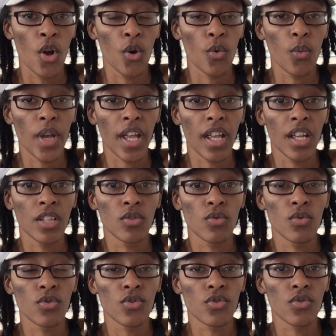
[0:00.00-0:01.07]
where it
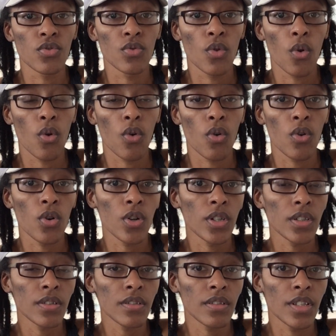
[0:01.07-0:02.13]
goes through
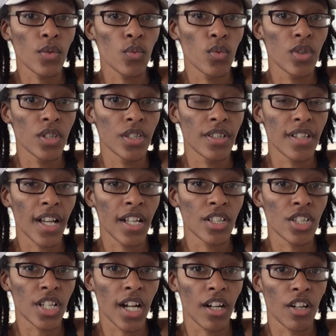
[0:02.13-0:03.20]
all the words and
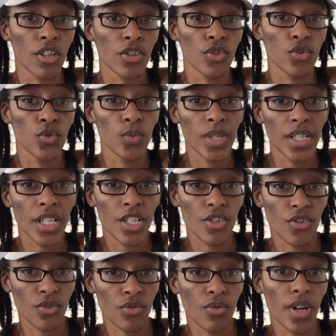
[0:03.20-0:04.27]
jargon you would need
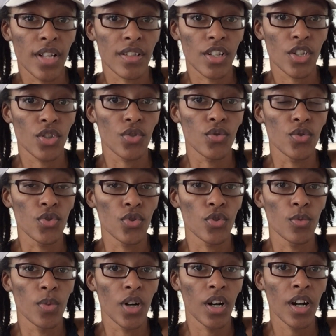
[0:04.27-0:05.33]
to know as a
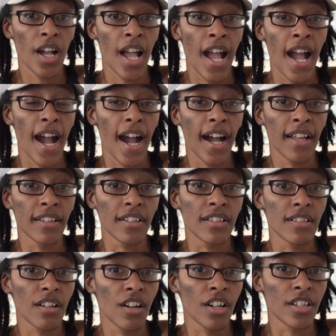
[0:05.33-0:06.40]
YouTuber and need
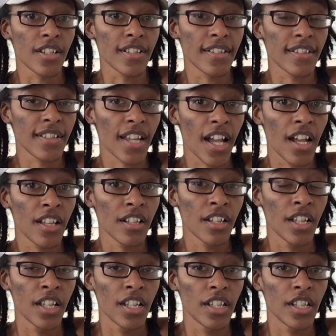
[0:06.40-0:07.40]
to understand.